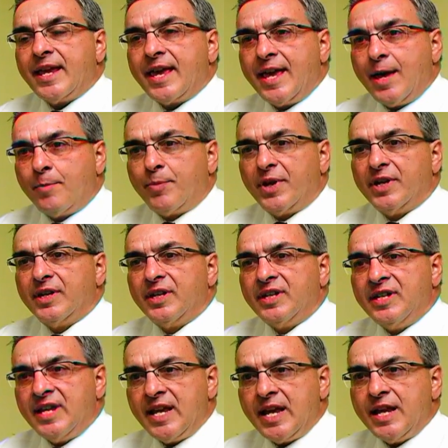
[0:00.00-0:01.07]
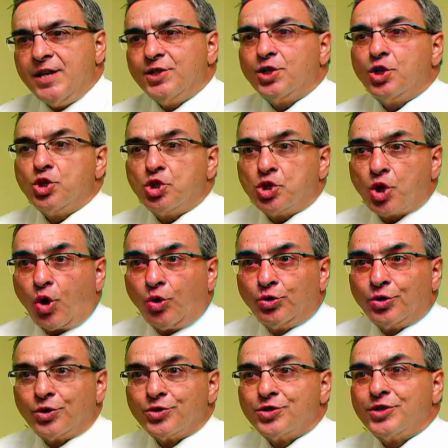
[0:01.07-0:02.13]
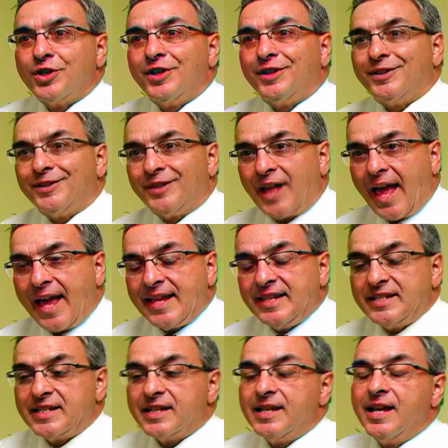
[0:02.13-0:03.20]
hip, knees, shoulders, legs,